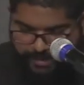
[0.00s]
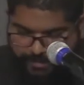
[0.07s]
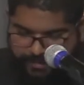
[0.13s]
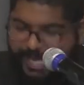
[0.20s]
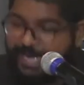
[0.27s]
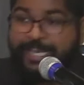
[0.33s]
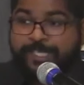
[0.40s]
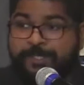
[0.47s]

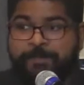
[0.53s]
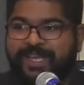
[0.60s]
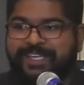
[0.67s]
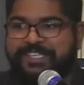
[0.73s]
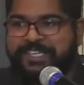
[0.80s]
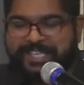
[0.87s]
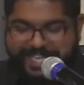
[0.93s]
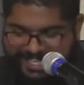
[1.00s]

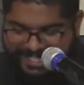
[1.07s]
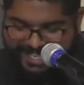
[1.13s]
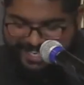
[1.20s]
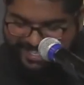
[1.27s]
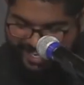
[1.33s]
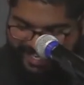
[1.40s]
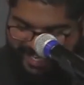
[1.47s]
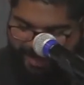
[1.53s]
unexpectedly that
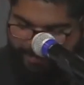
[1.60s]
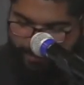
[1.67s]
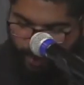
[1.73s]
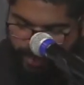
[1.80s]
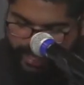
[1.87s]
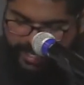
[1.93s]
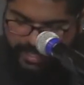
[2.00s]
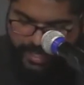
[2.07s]
Sunday
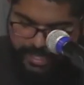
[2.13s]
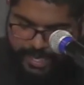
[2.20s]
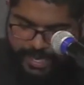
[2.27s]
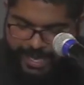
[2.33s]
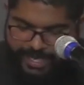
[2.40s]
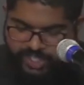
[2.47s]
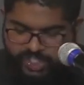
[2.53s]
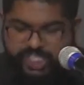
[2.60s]
morning
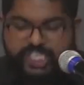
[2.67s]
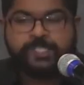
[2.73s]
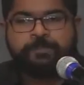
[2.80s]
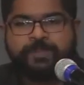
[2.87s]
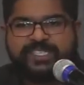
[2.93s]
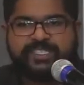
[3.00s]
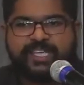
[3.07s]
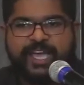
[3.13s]
and sits
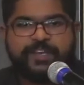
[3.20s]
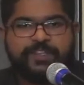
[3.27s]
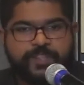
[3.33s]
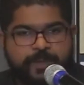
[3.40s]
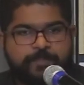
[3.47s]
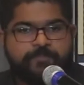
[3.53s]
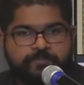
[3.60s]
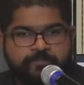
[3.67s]
beside
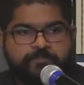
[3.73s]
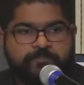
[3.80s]
them,